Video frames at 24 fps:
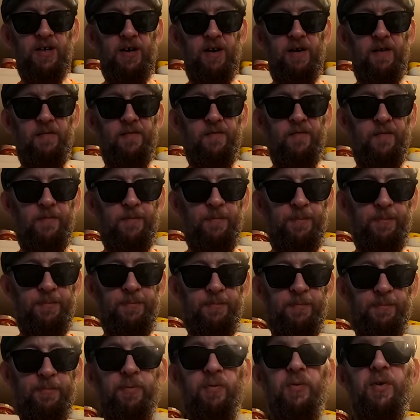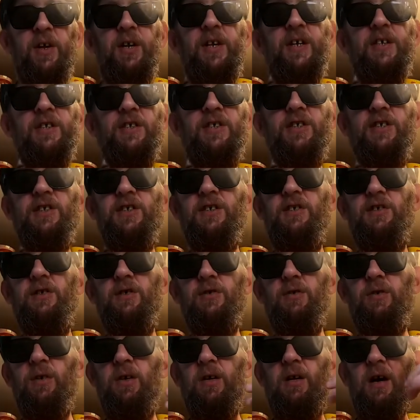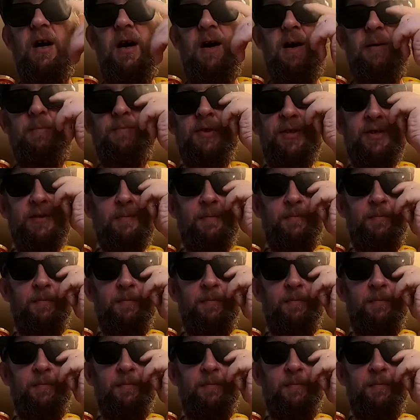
of British noodle cups.